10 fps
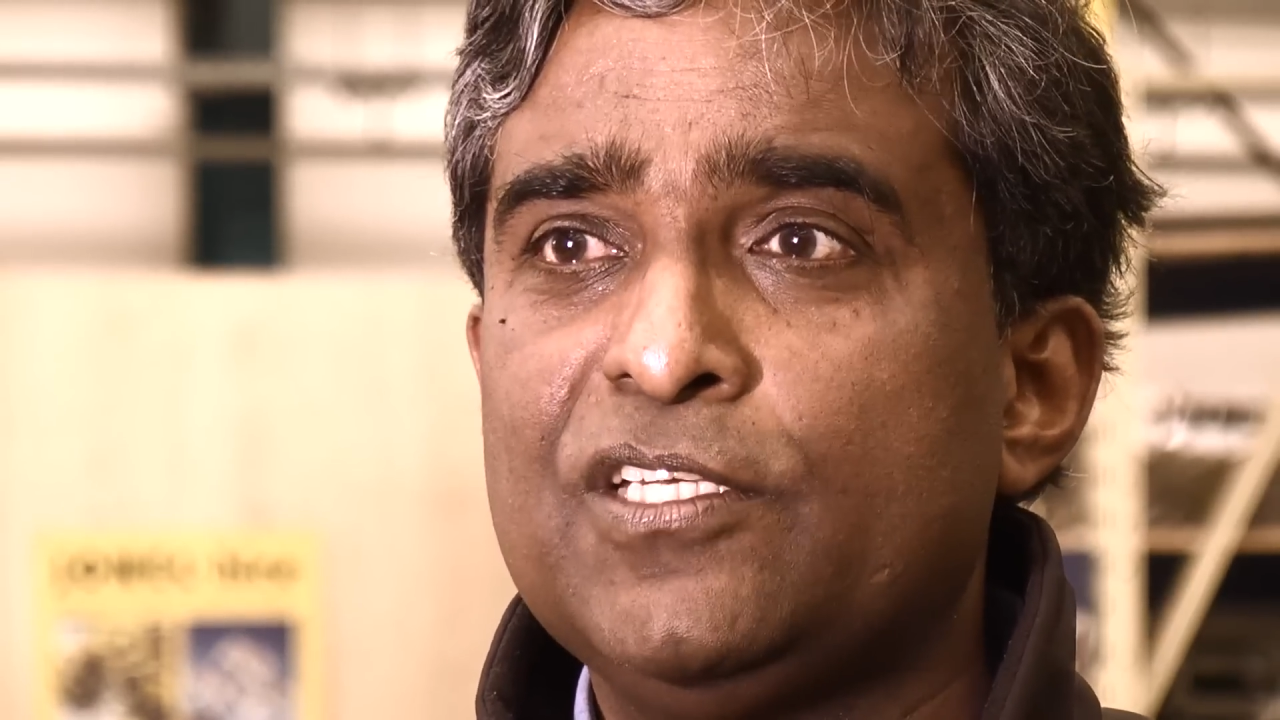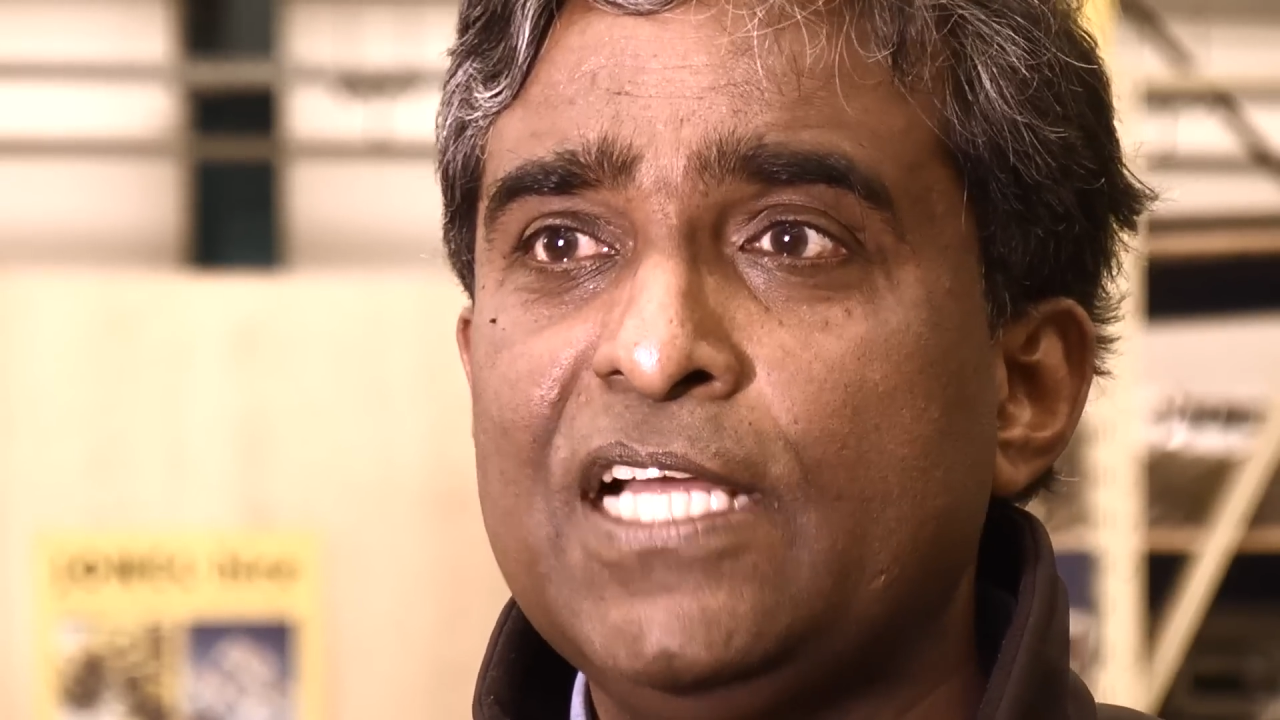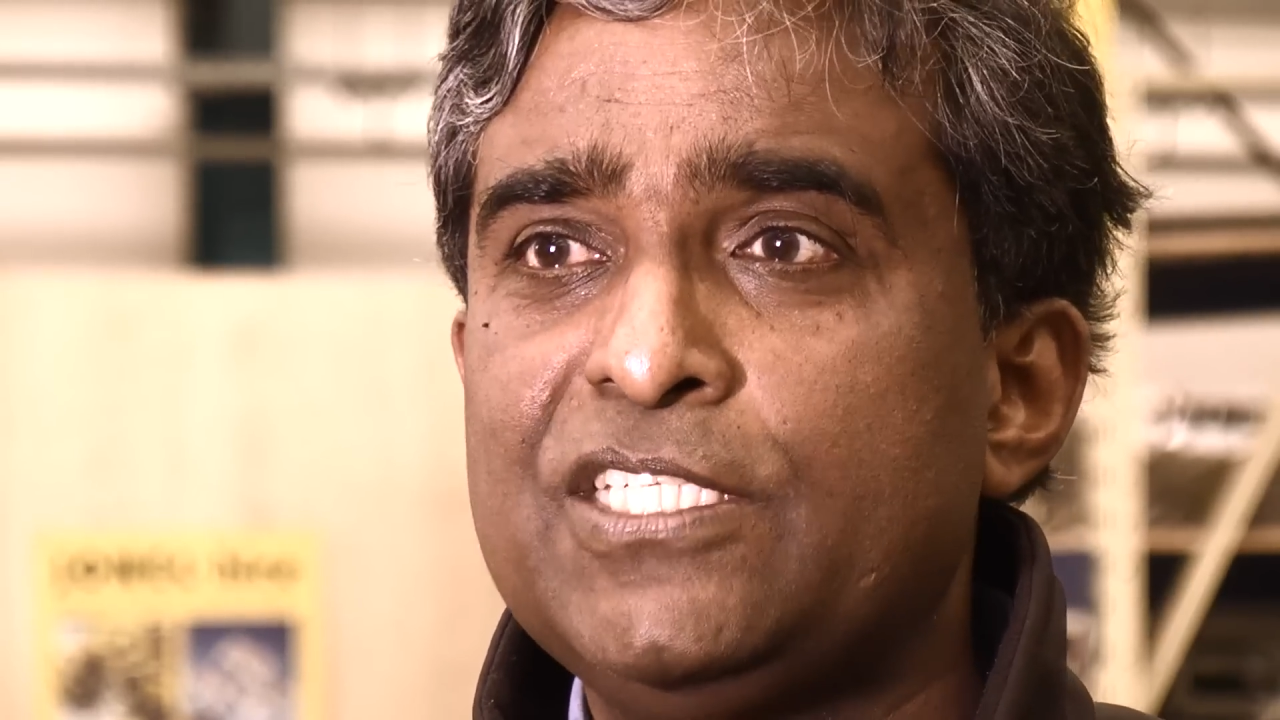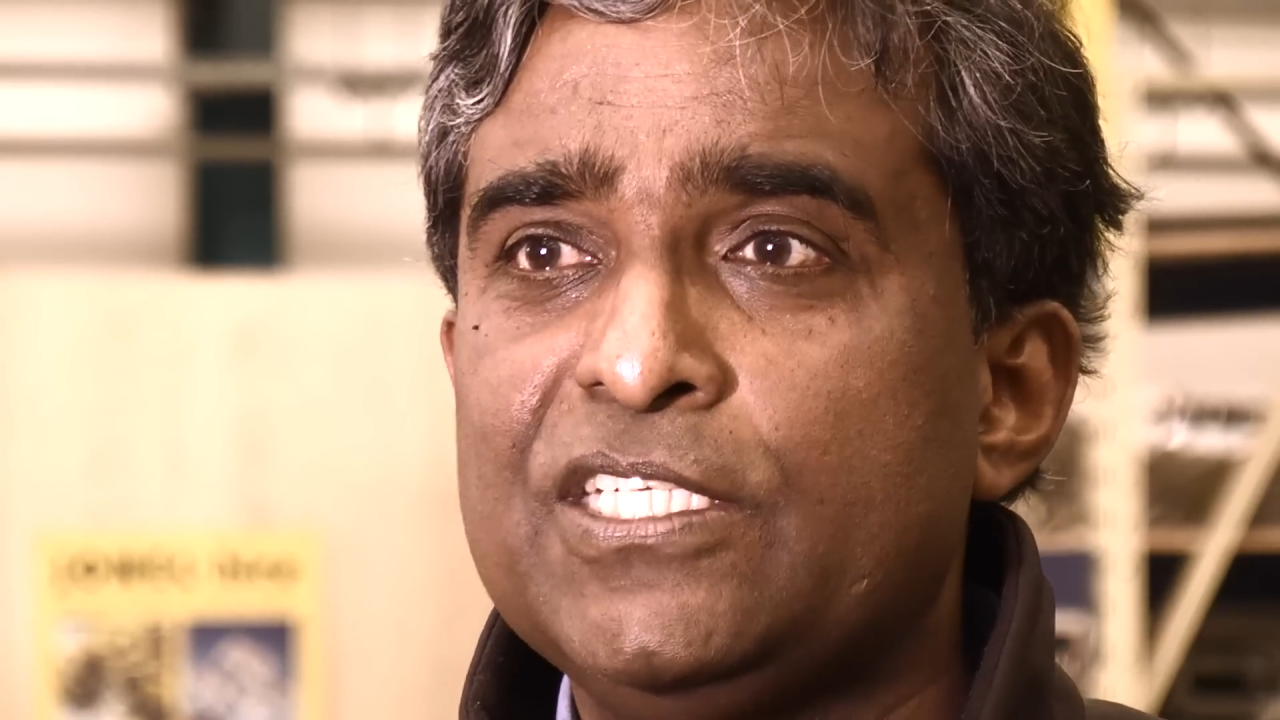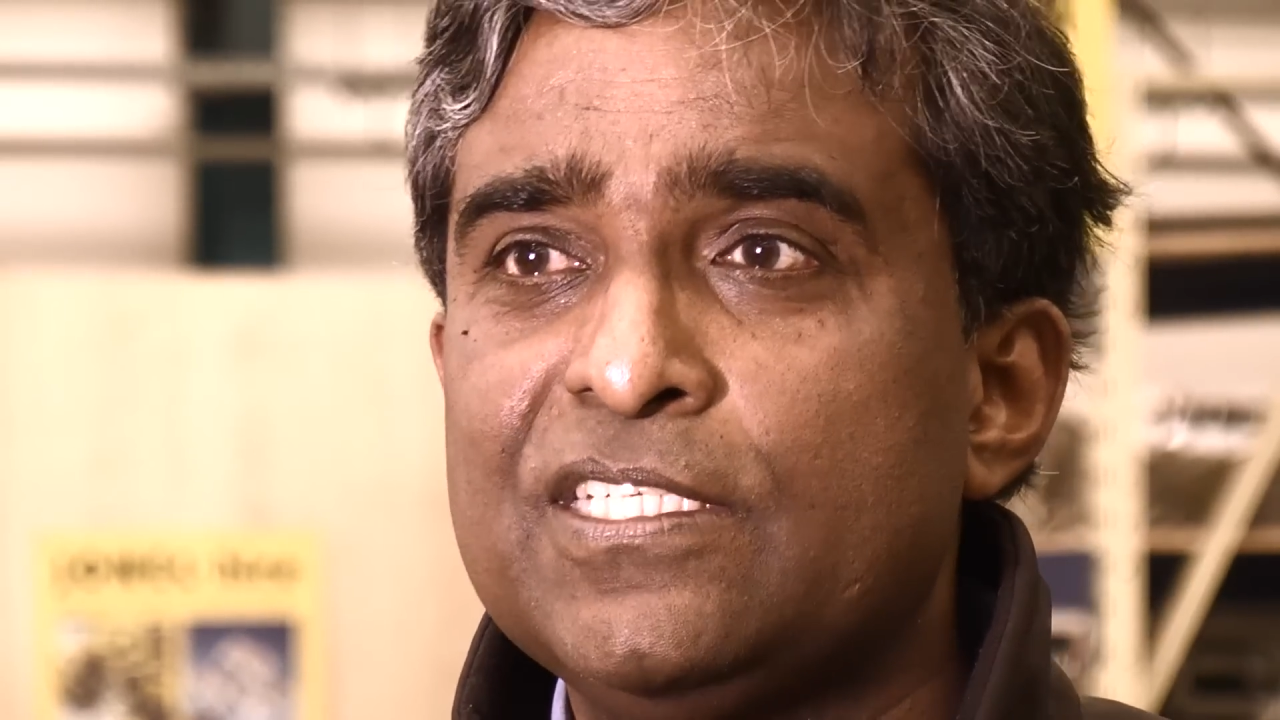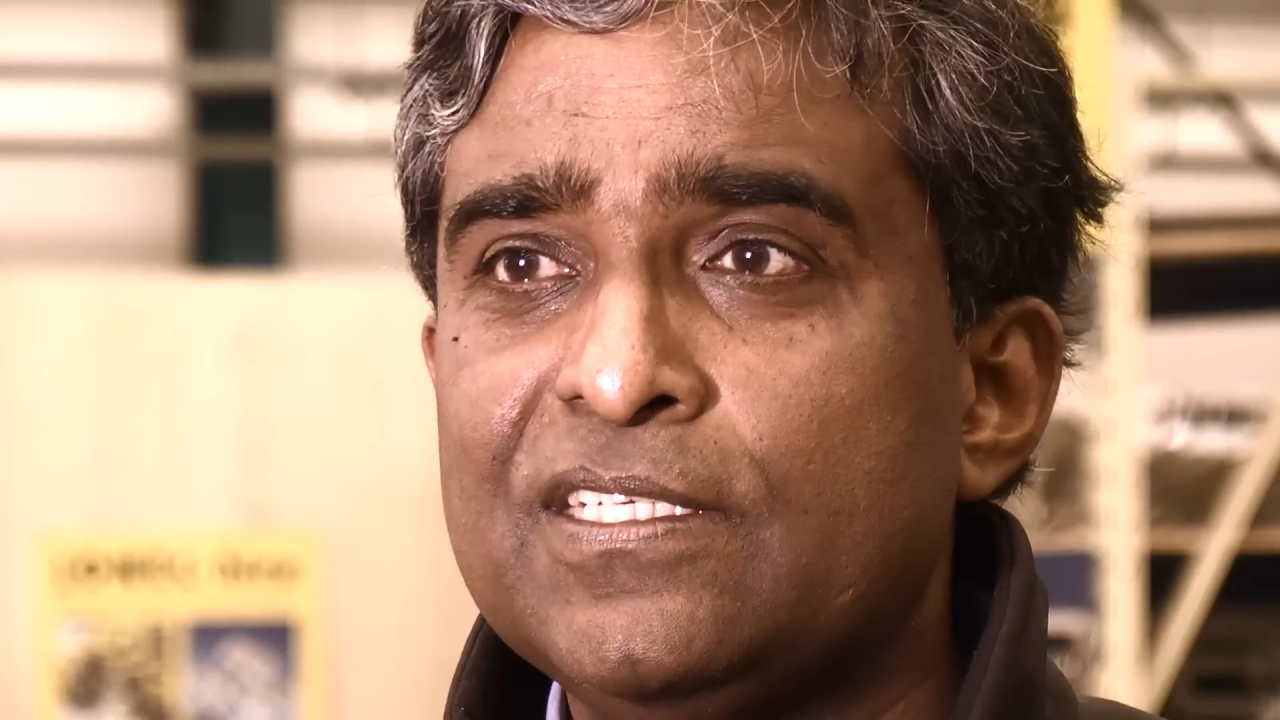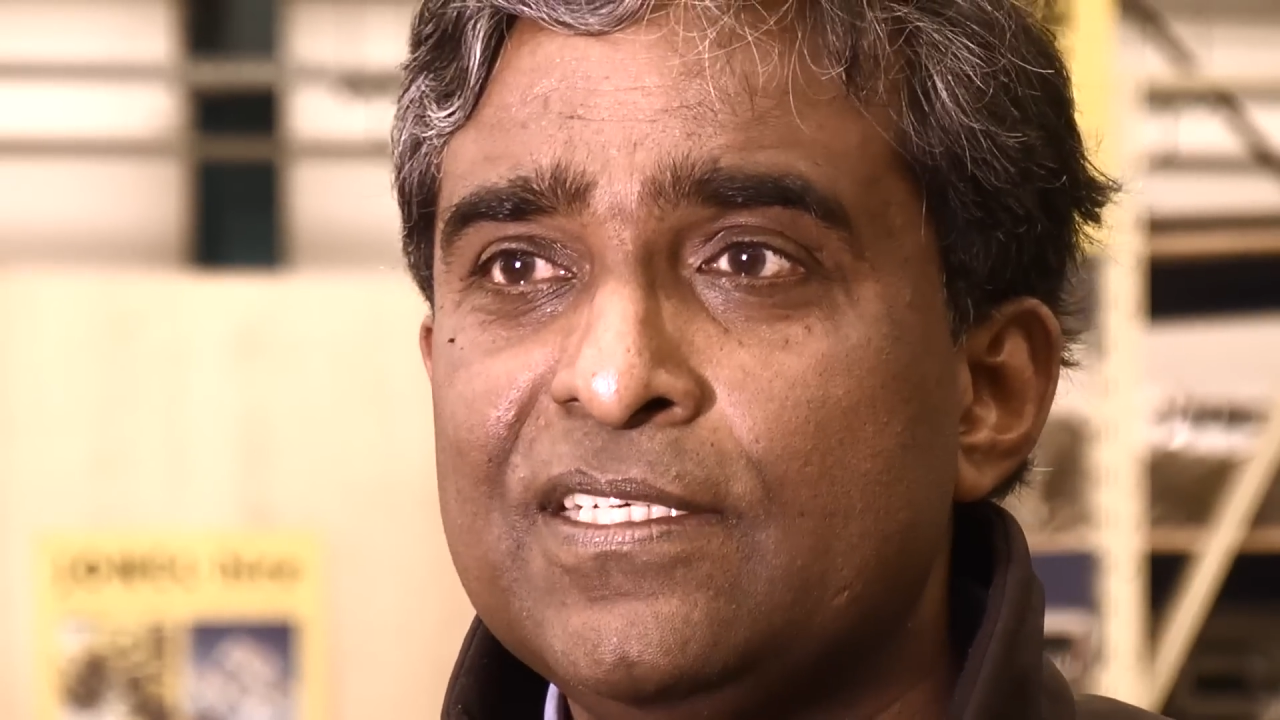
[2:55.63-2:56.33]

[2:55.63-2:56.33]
touch it.